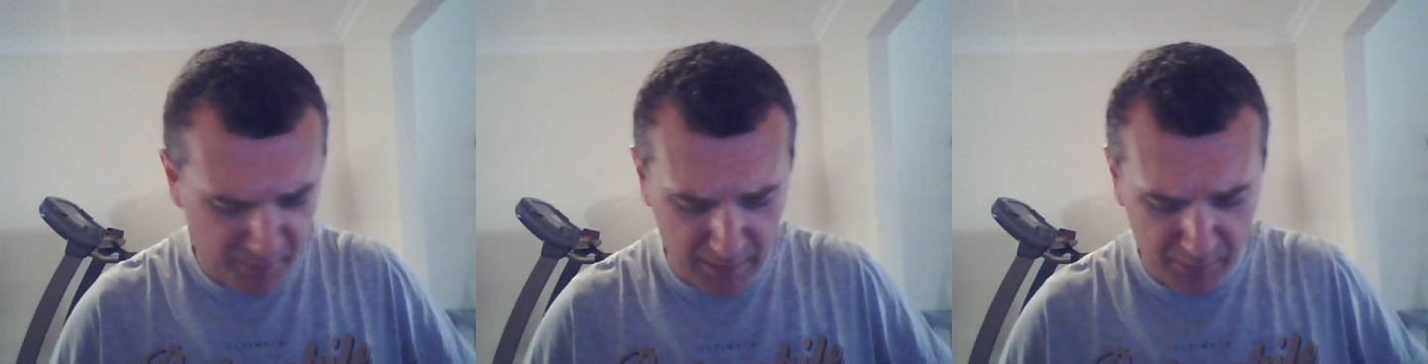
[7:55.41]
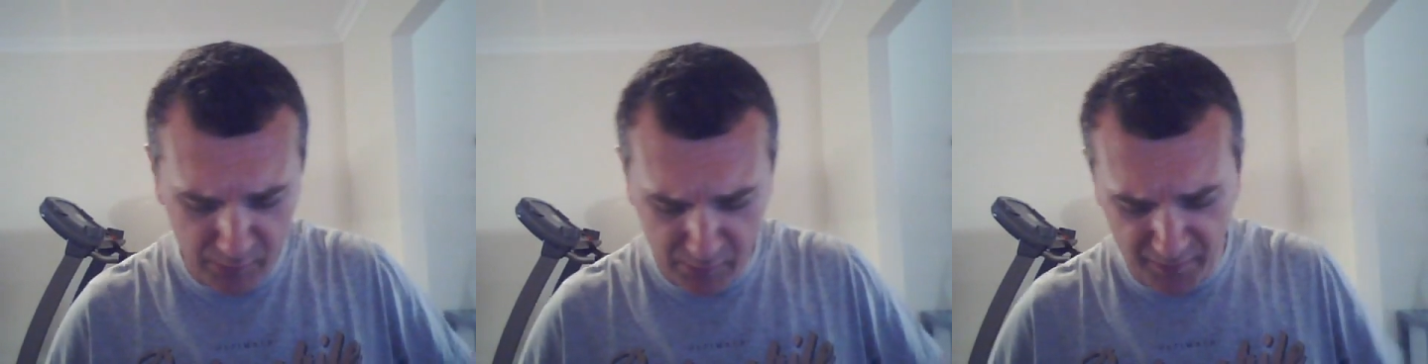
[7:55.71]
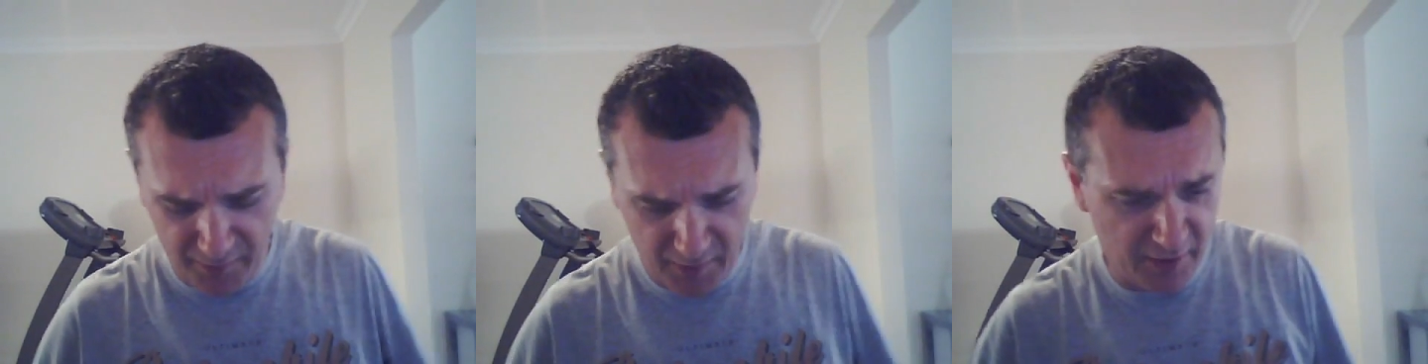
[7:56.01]
People
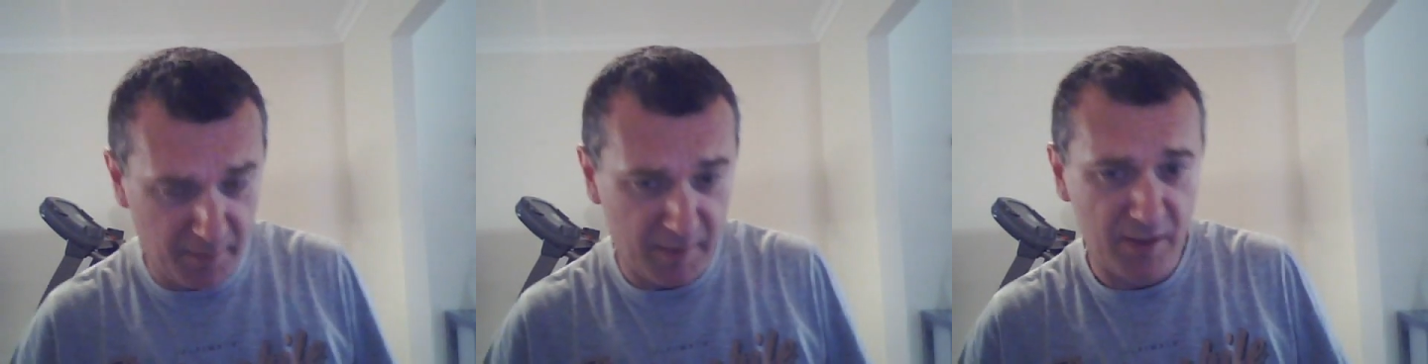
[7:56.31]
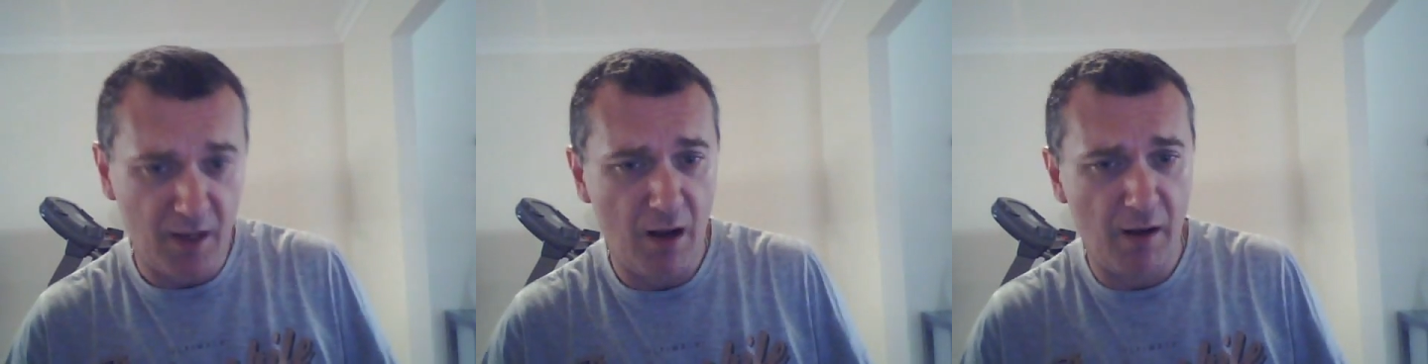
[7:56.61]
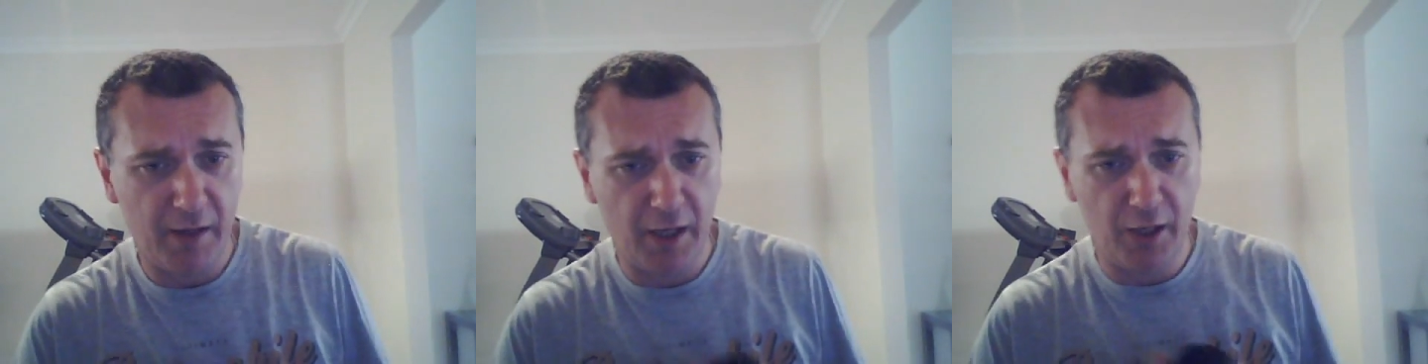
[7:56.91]
refer to them as,
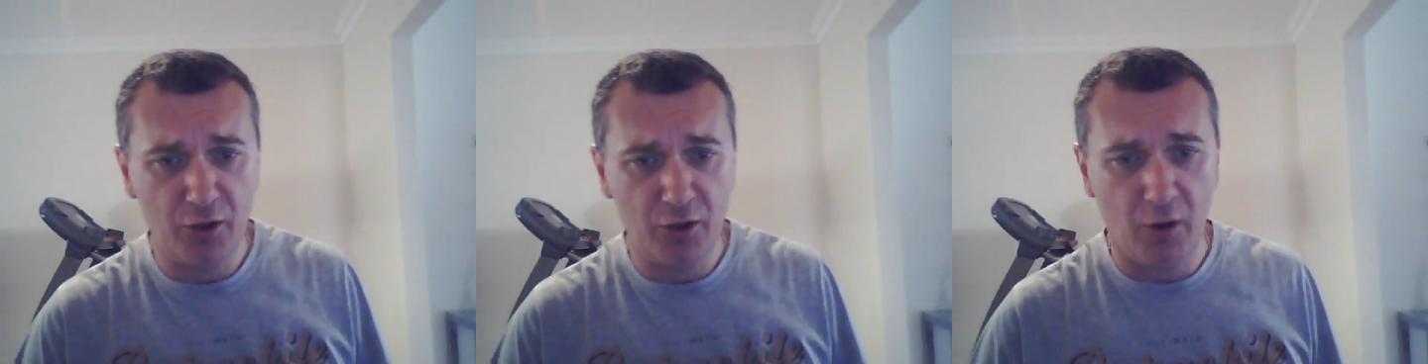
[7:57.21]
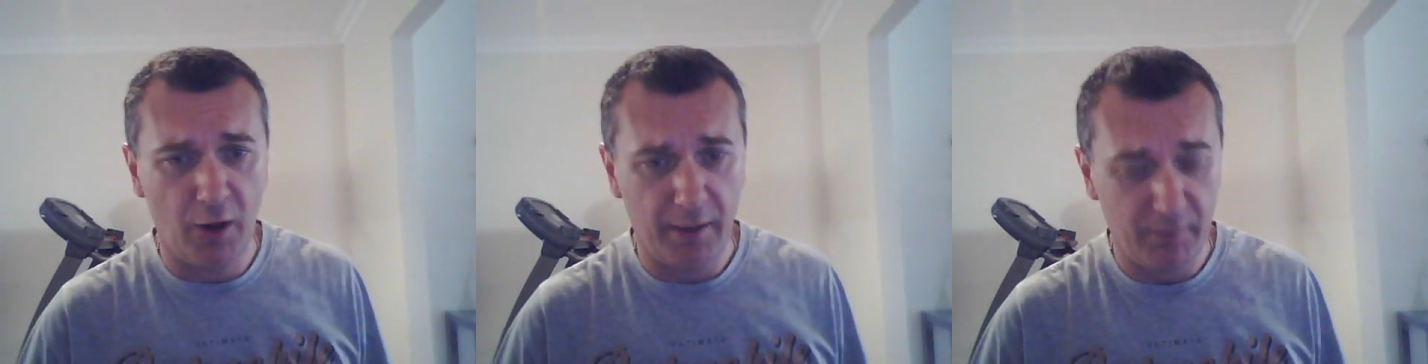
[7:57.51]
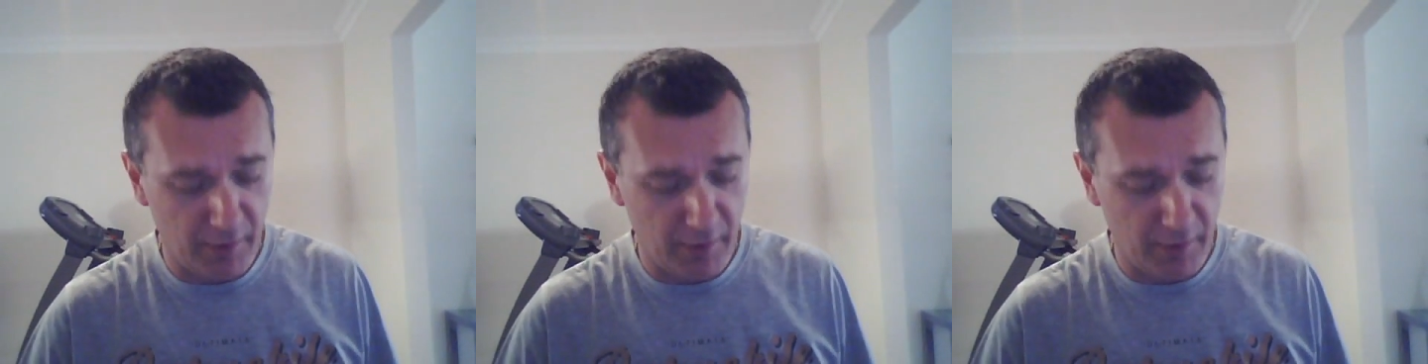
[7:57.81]
oh, I've got a new toy.